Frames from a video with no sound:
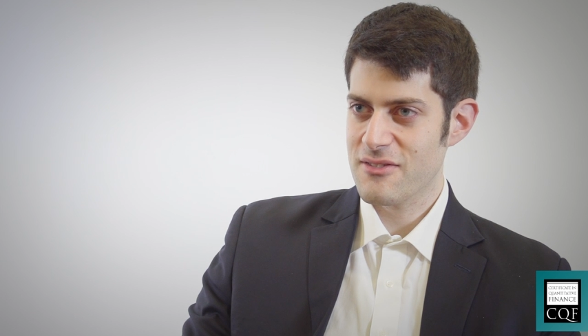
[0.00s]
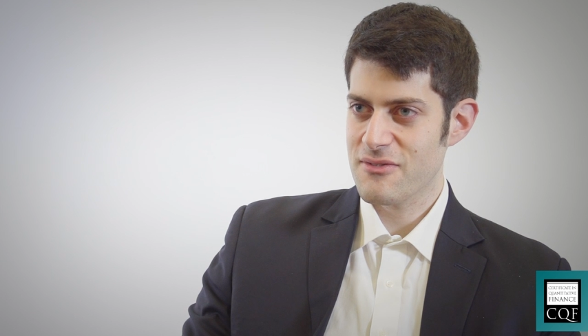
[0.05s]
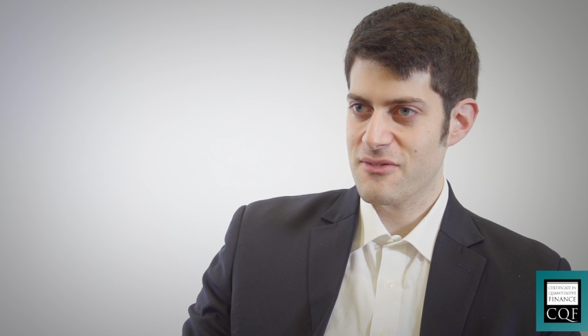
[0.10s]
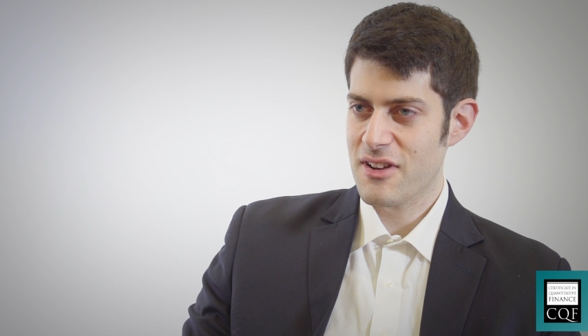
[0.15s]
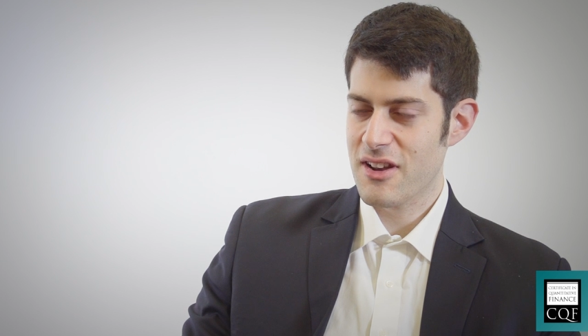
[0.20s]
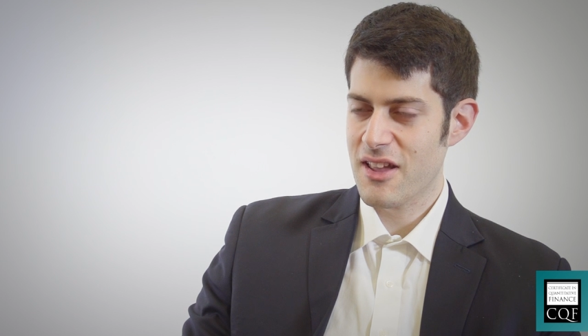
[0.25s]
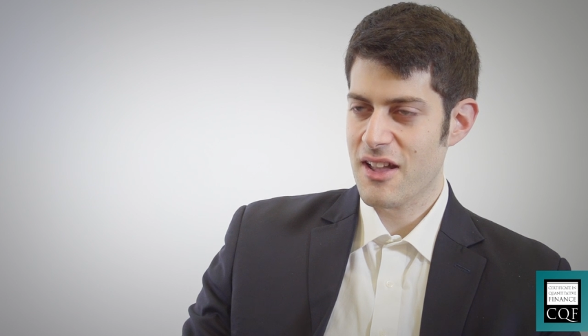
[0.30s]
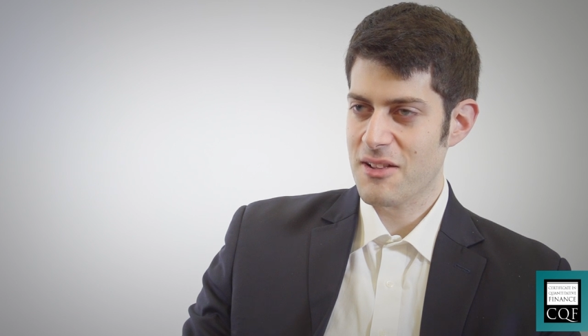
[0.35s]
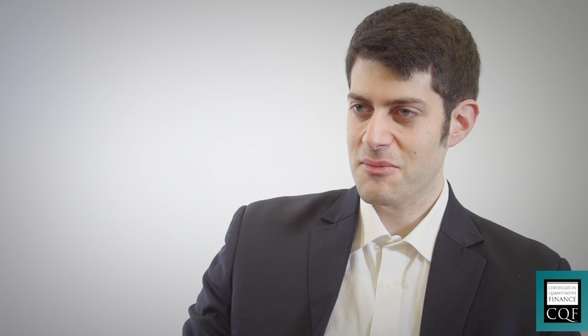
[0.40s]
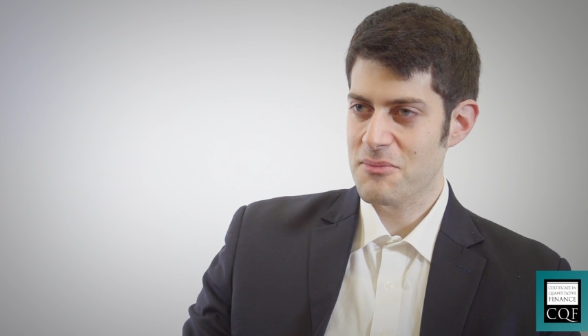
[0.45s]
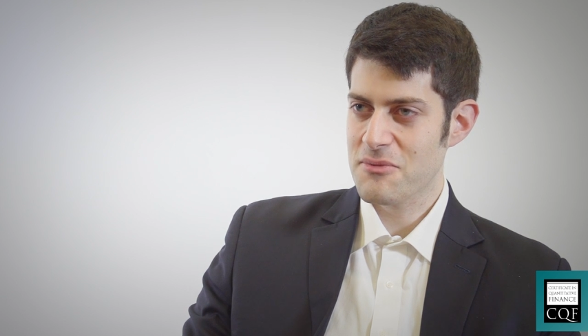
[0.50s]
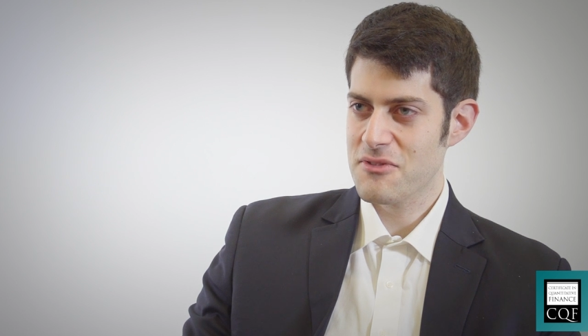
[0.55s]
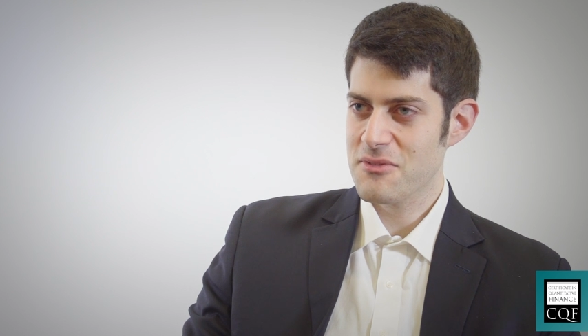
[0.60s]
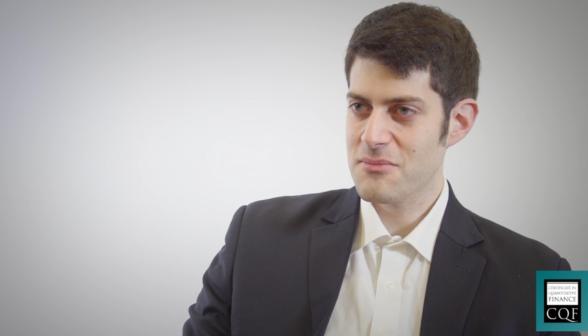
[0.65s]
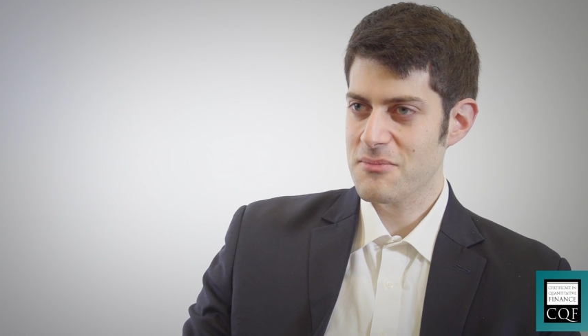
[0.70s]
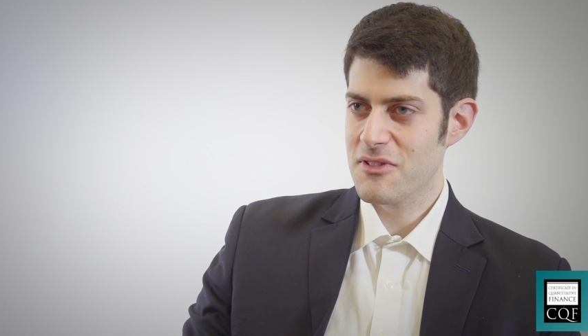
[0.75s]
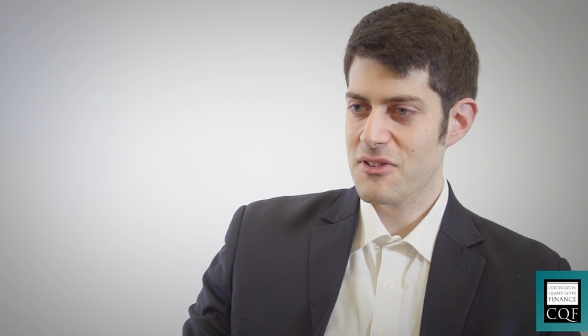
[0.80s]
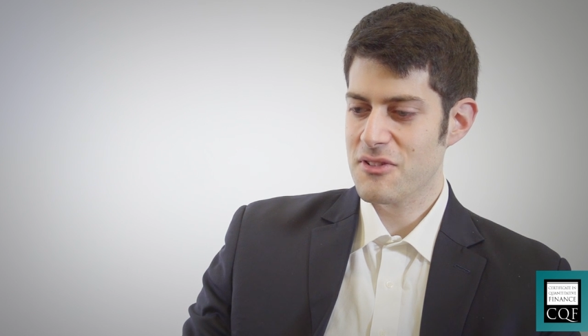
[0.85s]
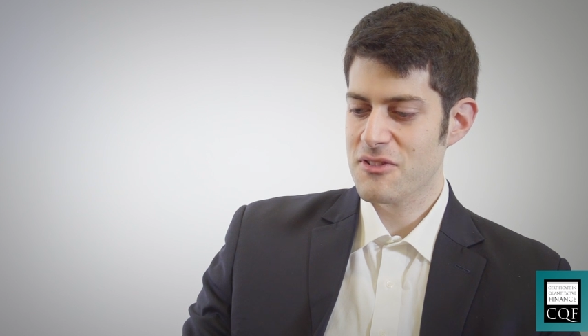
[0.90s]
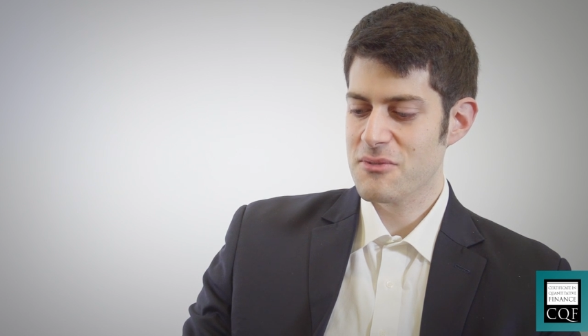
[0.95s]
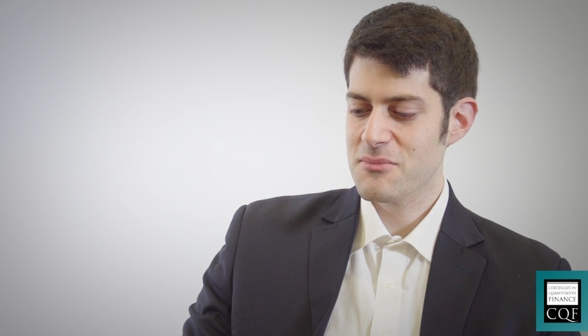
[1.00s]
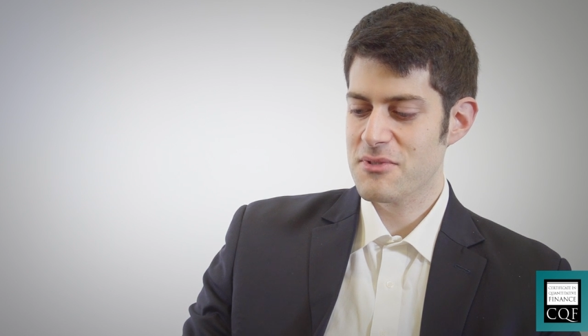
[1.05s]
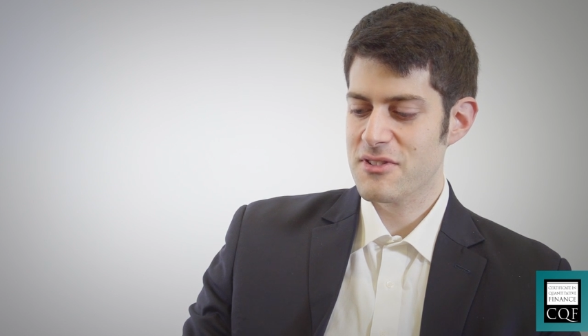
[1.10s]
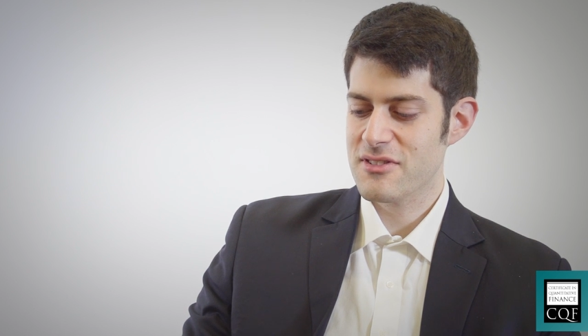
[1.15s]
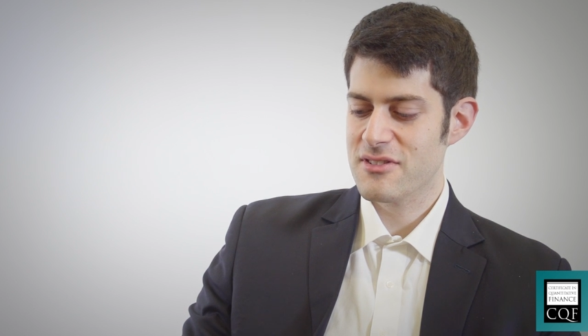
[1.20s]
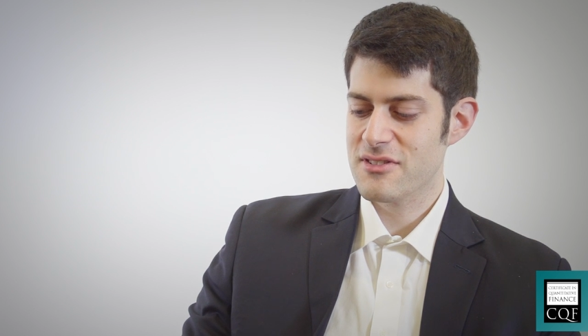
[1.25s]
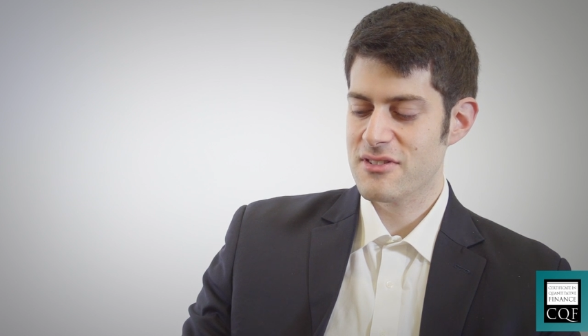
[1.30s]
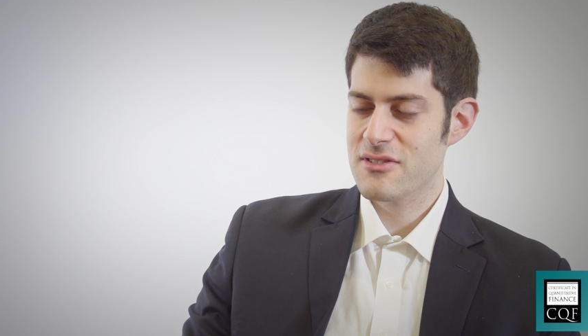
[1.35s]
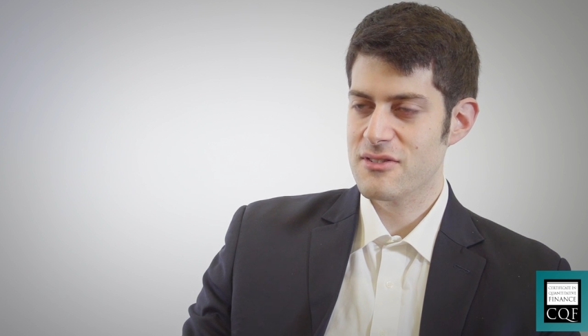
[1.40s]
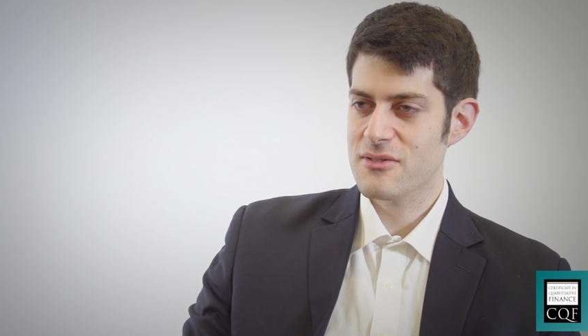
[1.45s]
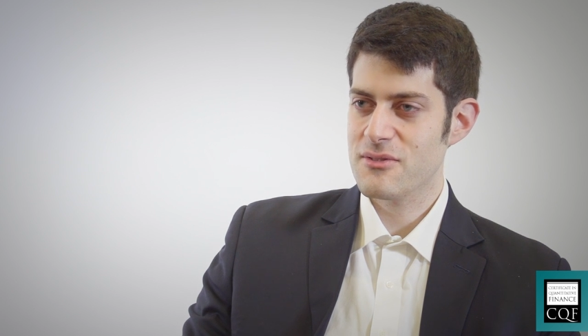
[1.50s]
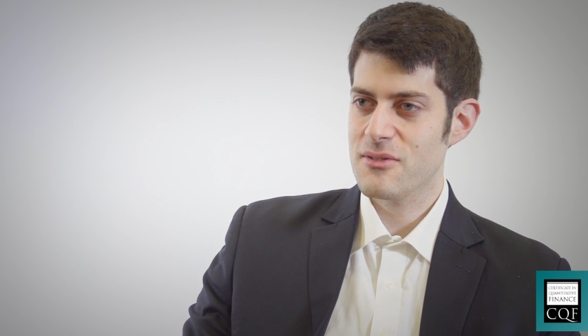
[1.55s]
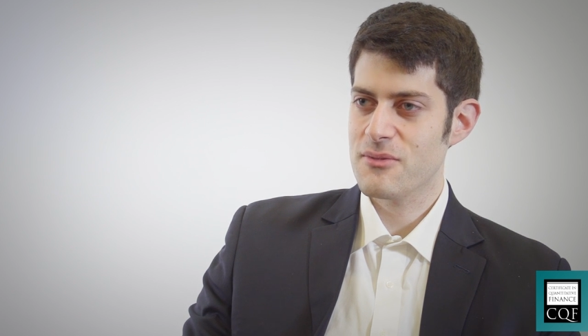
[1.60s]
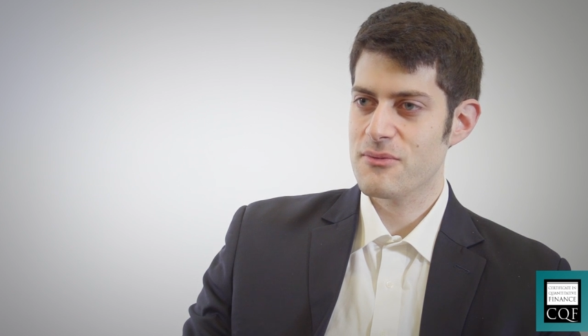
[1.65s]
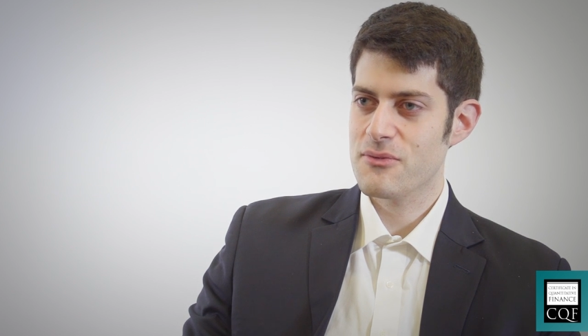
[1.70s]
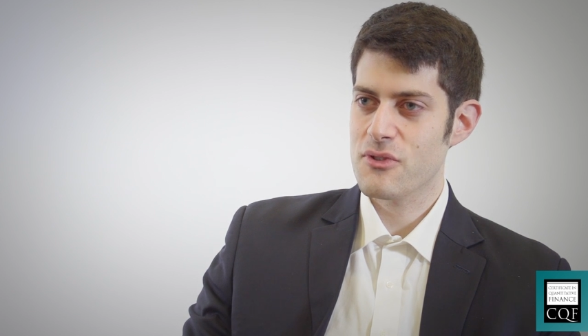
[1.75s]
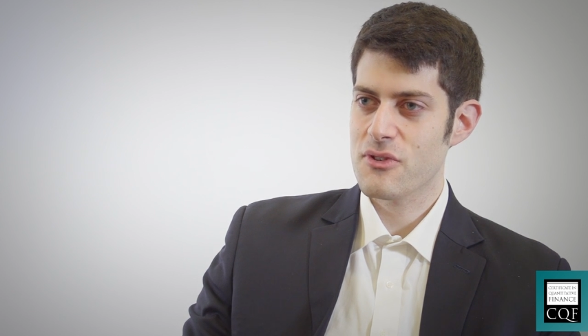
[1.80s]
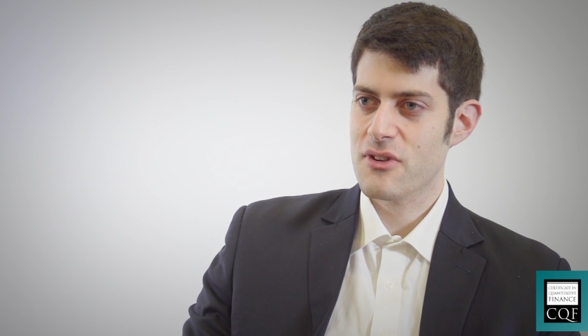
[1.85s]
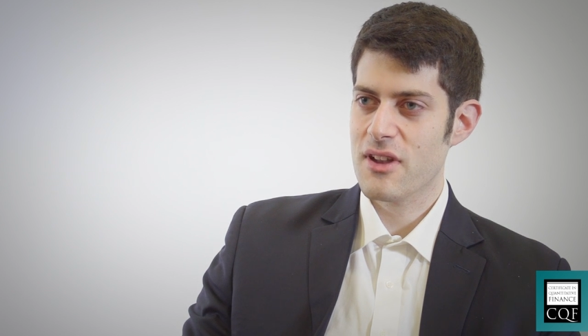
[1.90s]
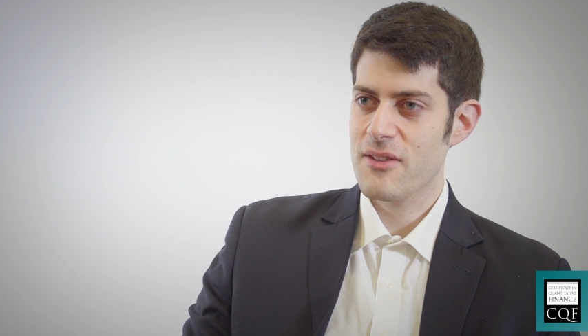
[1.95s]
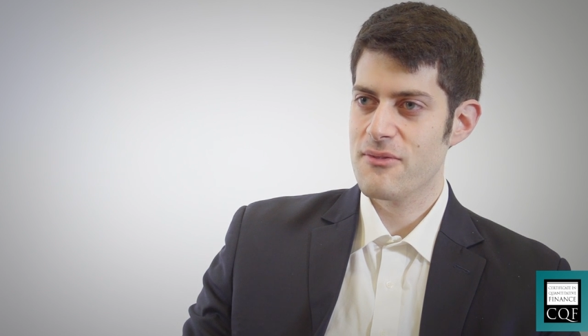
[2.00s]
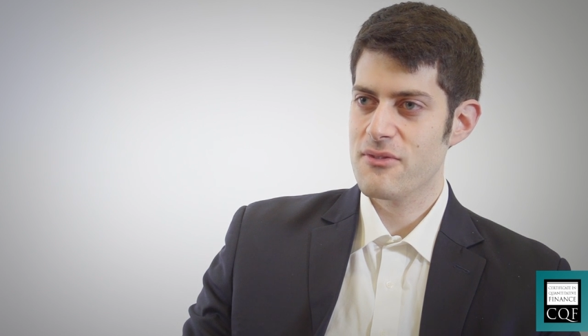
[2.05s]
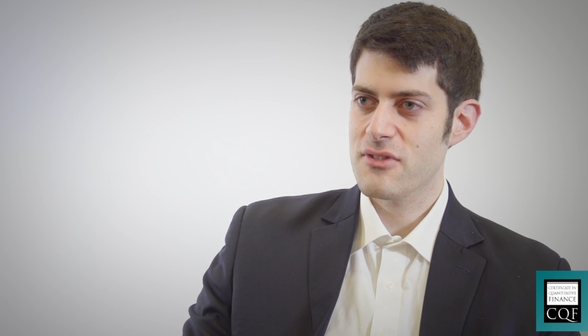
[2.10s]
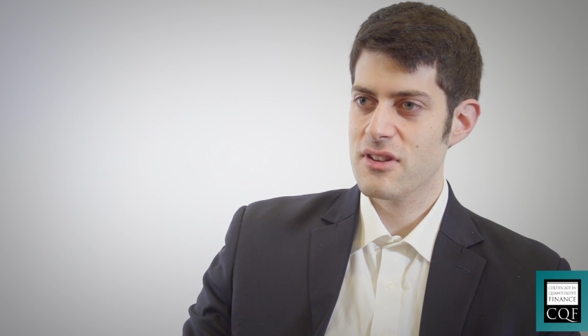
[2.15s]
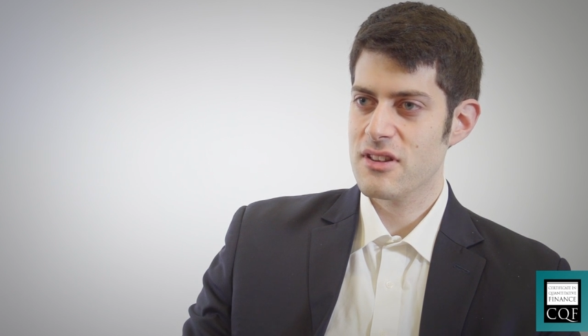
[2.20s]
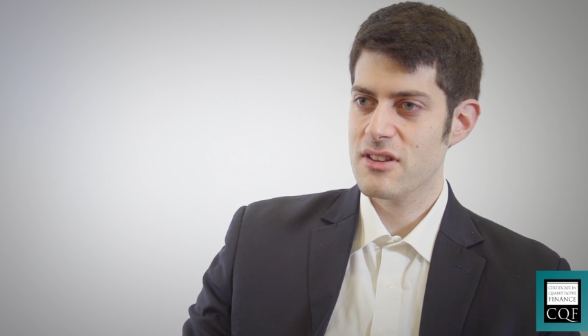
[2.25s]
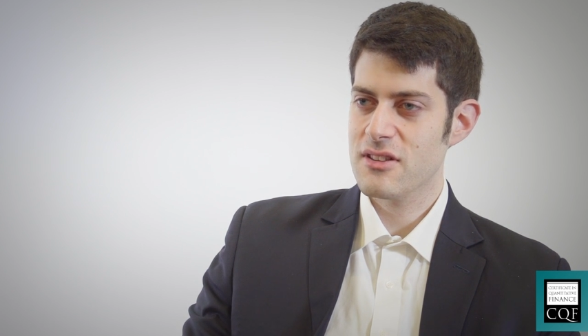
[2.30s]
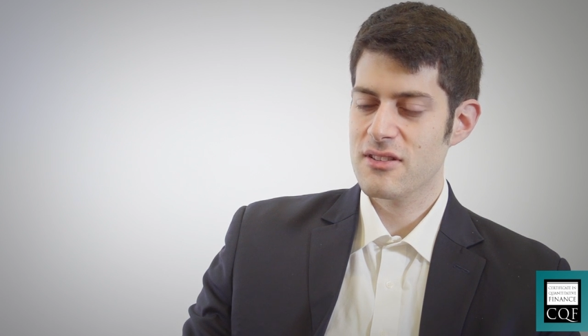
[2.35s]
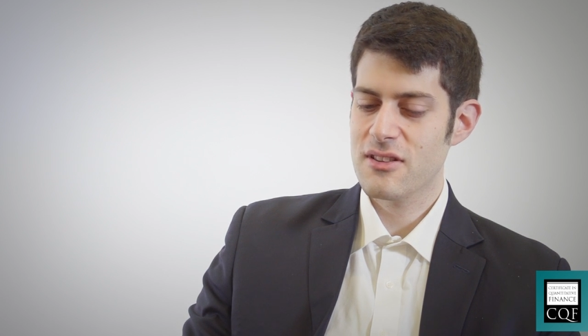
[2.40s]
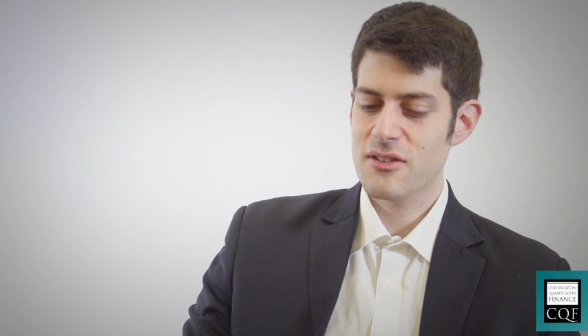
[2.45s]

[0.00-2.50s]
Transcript: very helpful also because for every,